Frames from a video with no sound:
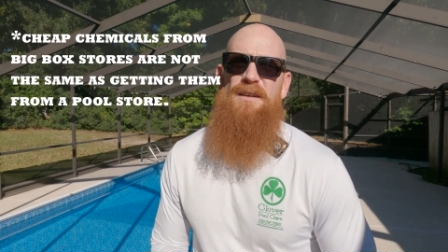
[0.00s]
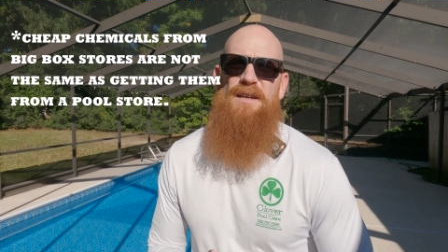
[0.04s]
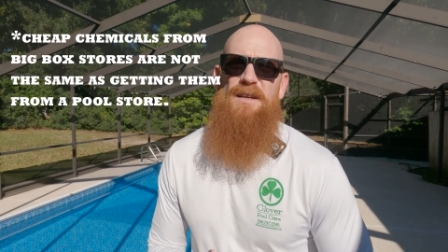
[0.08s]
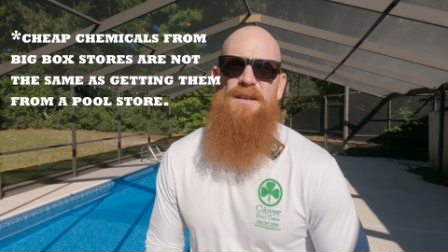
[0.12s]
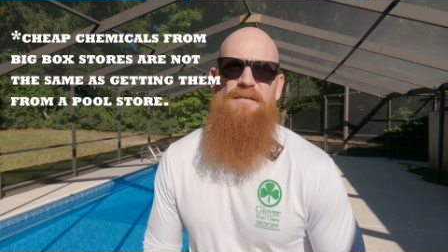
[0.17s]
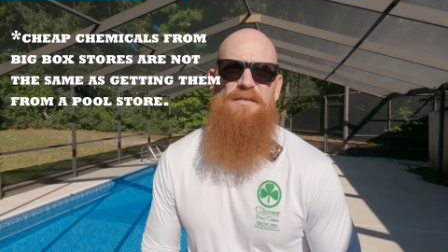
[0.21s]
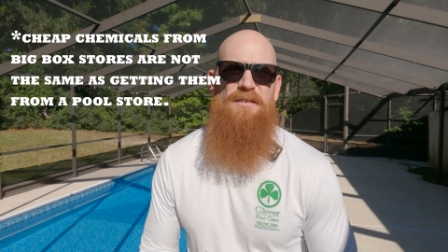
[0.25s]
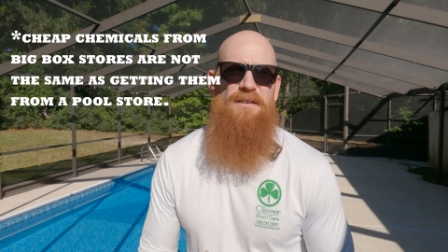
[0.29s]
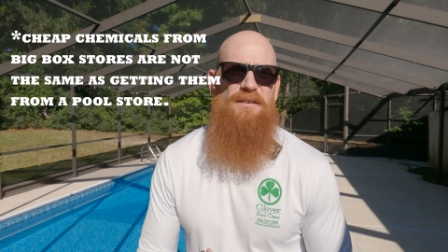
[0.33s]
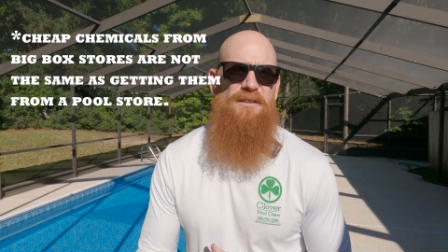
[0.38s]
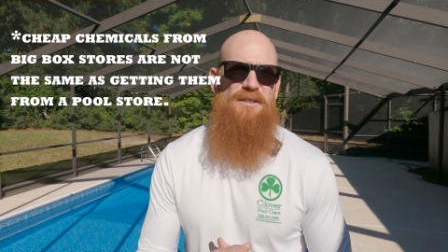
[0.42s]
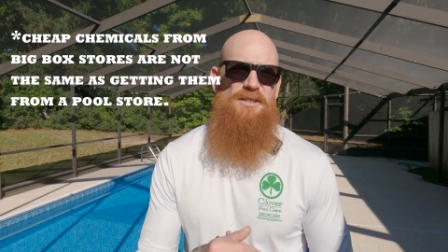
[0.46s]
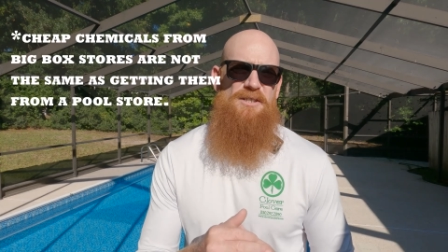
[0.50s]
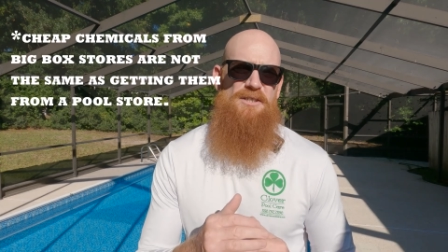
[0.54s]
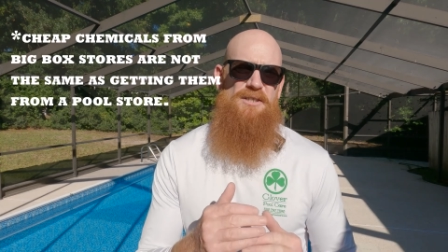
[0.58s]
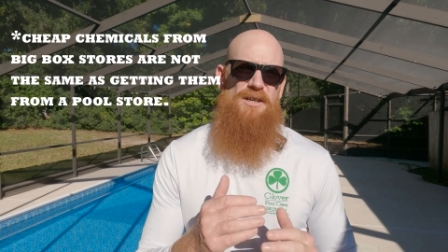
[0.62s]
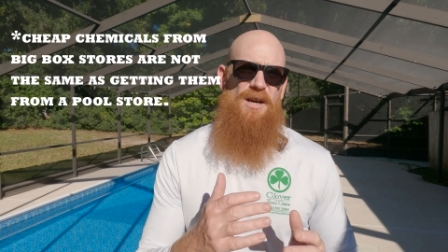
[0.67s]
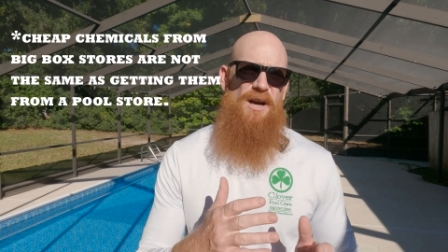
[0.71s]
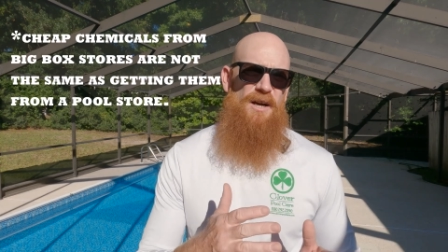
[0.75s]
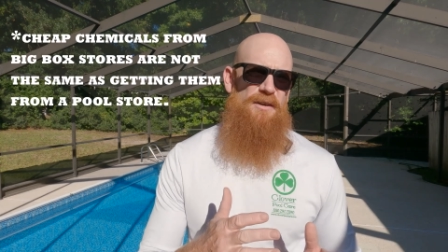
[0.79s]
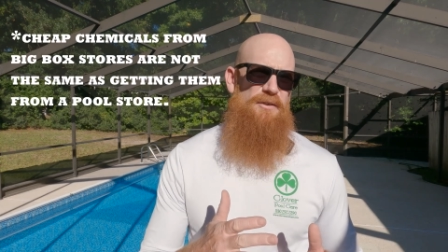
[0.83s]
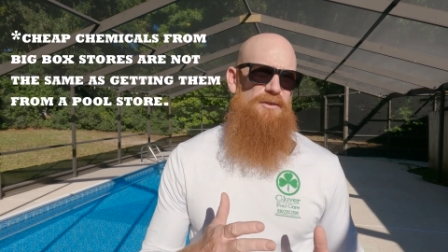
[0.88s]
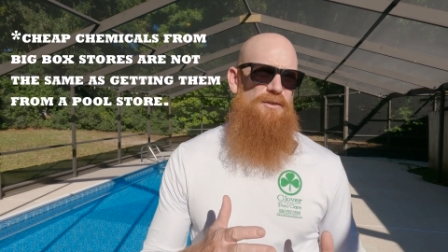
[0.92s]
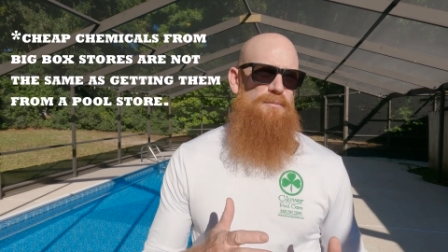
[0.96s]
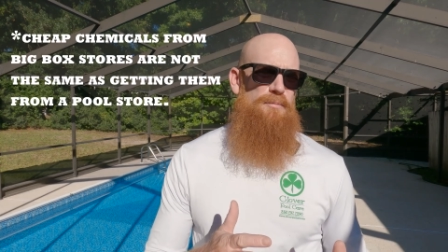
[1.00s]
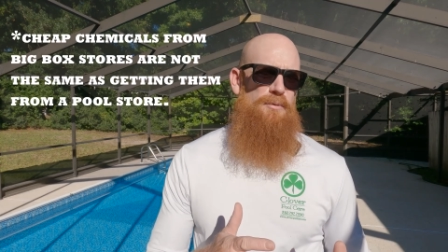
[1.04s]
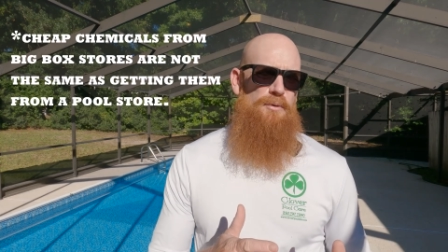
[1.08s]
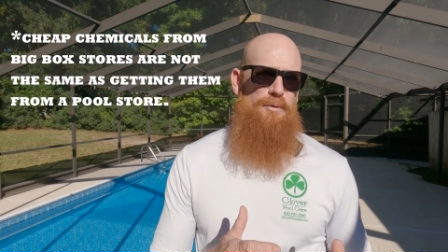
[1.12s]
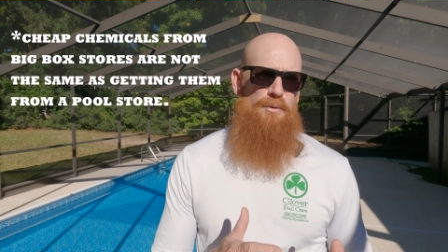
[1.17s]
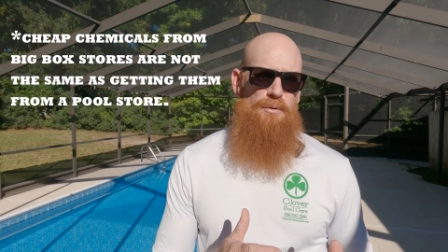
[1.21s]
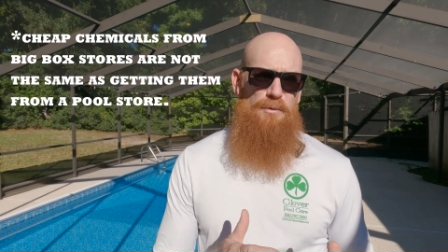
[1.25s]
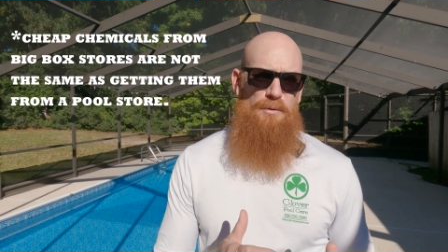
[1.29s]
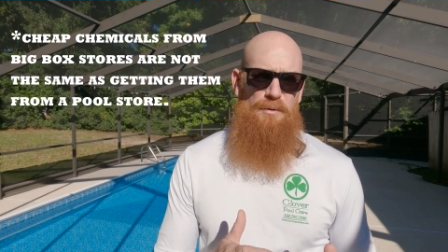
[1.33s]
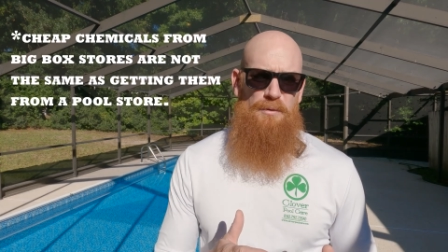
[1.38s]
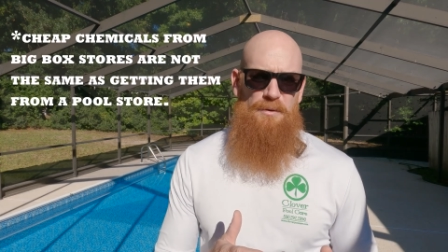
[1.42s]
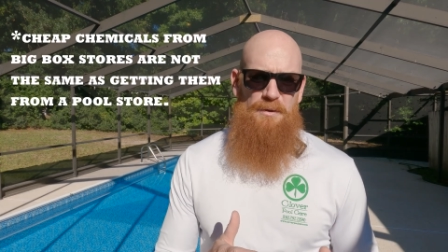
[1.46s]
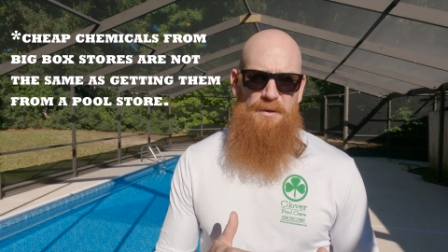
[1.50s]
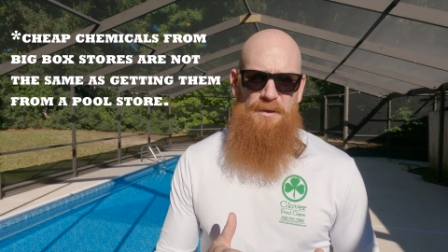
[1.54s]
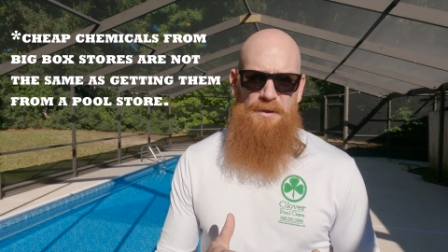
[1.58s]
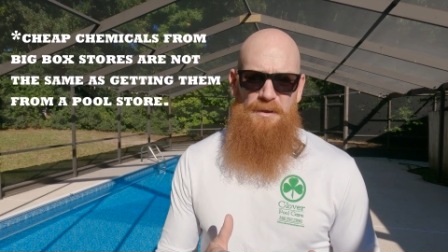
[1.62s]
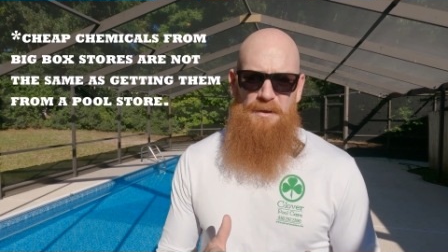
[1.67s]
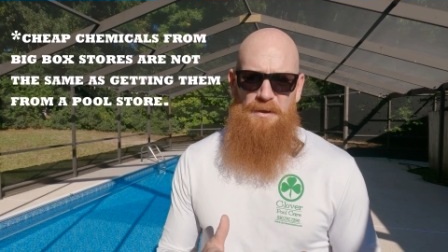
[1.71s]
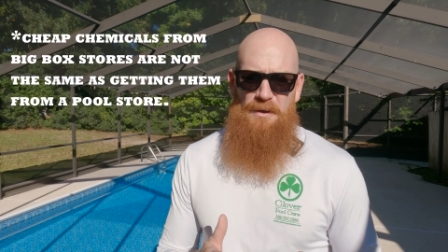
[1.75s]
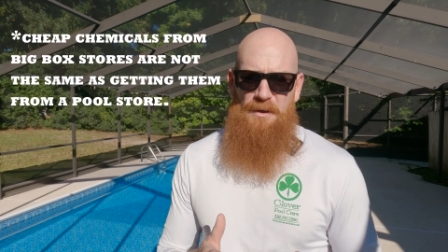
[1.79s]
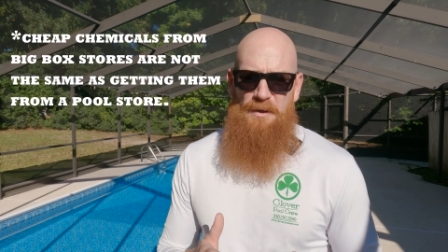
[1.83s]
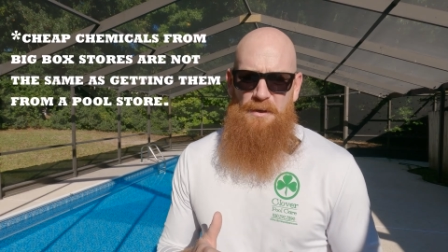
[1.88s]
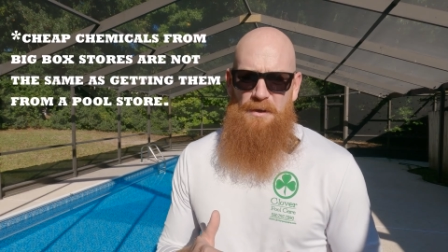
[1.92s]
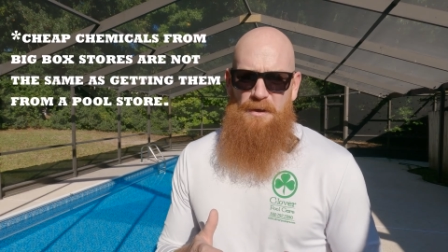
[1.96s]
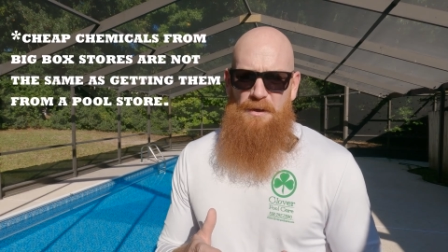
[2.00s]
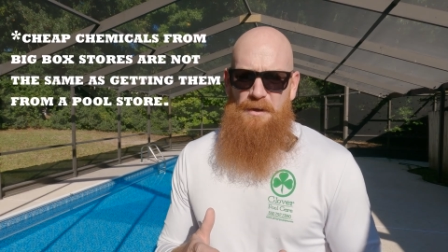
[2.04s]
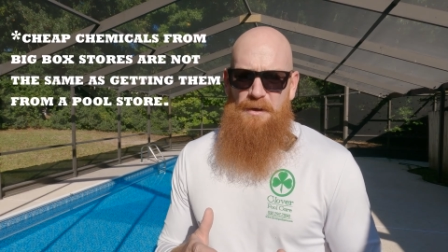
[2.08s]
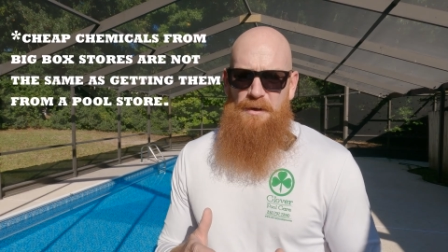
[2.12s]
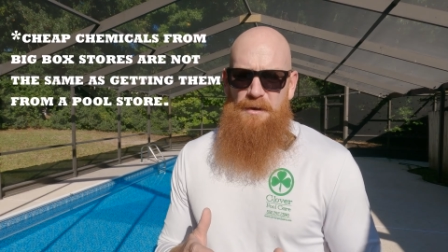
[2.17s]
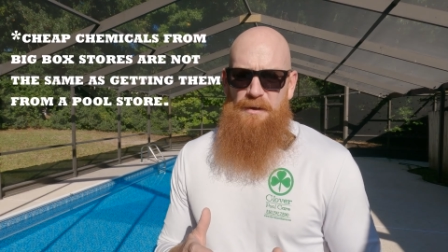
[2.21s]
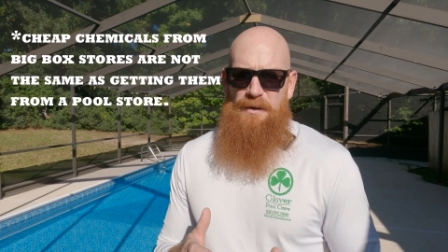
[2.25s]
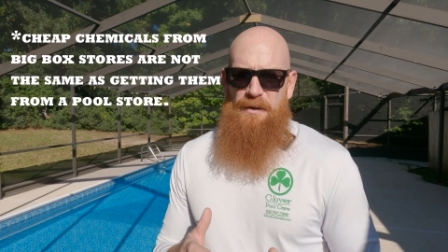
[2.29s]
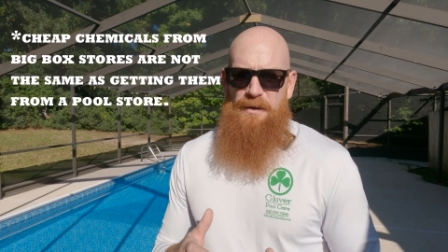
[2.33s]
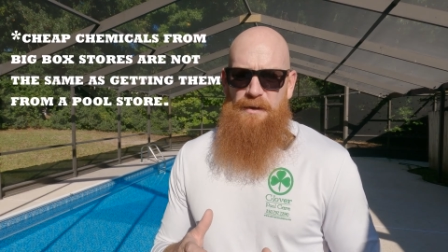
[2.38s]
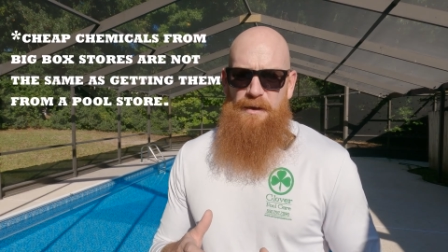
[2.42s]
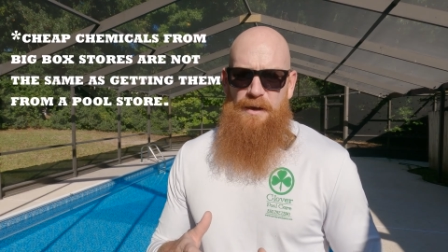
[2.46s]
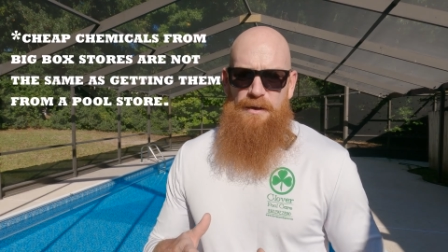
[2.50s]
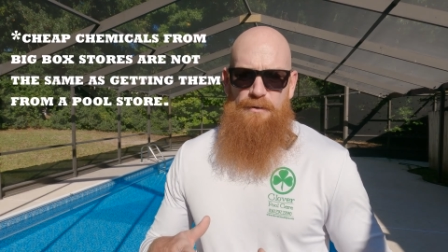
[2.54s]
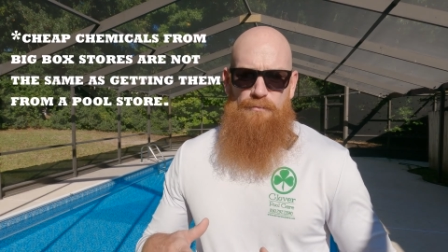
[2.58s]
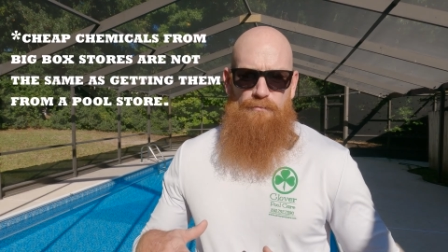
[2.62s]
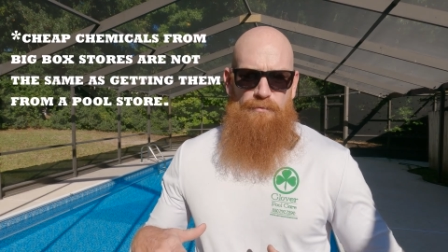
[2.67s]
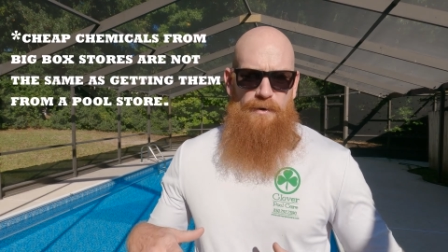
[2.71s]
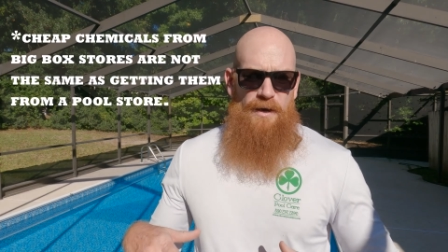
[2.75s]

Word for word: If you need to shock your pool and